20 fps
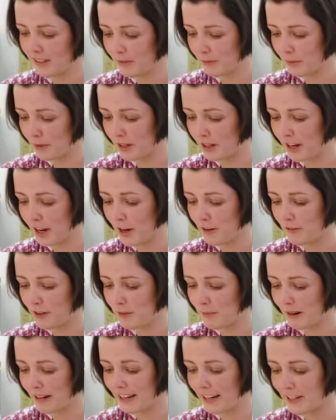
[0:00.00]
But hopefully
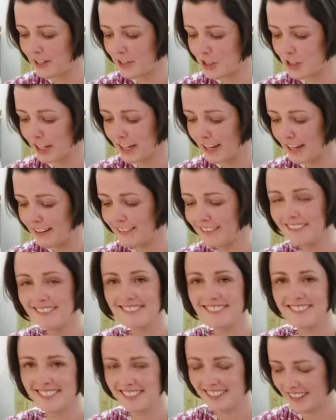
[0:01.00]
by next year,
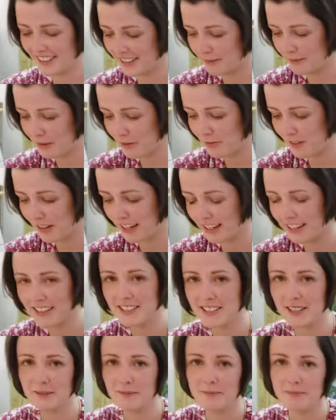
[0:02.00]
he'll be fitting
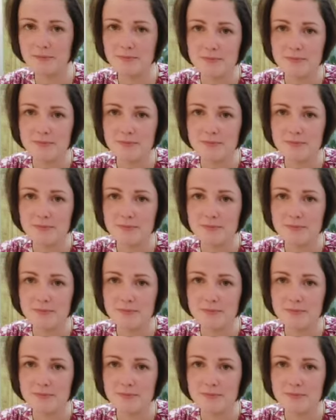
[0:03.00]
into them.